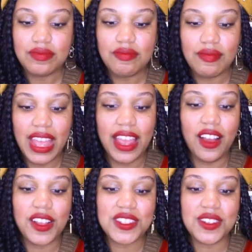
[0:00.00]
I
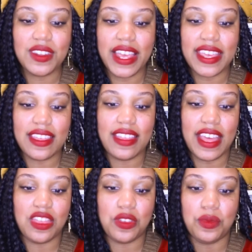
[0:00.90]
also like
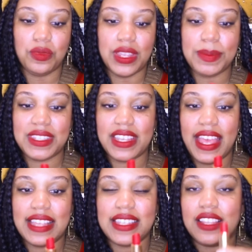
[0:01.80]
that the lipstick
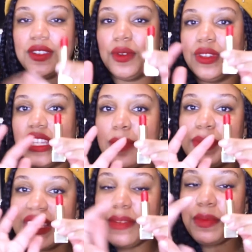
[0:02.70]
has like little
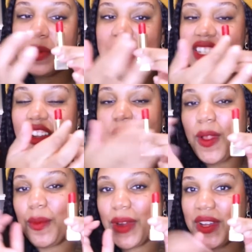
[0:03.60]
lips imprinted all
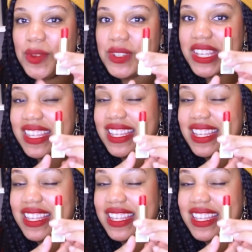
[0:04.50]
around it, which I think is